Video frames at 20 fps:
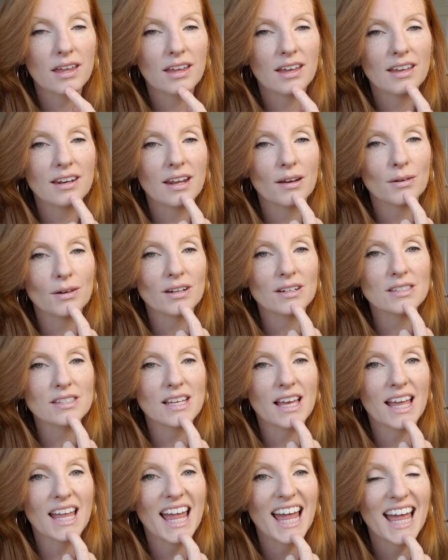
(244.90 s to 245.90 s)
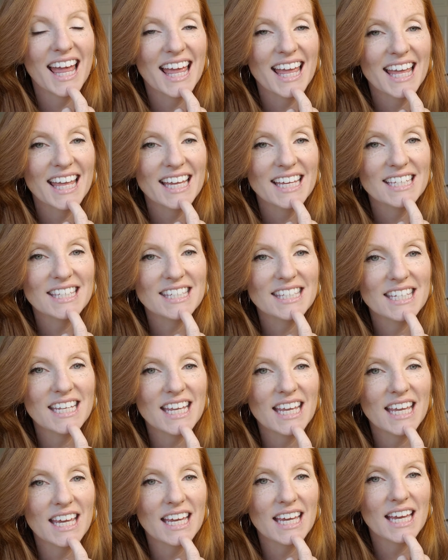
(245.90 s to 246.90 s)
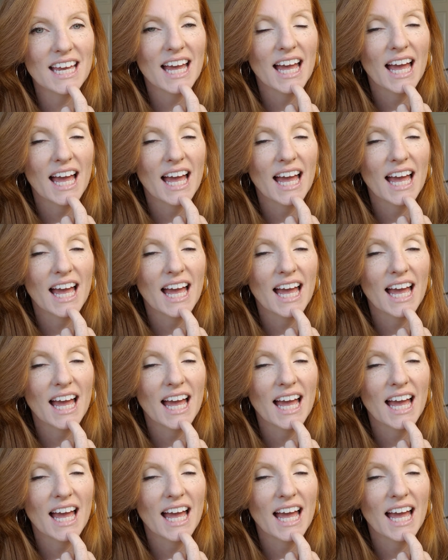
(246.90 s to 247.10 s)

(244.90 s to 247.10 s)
now we're going to say tink.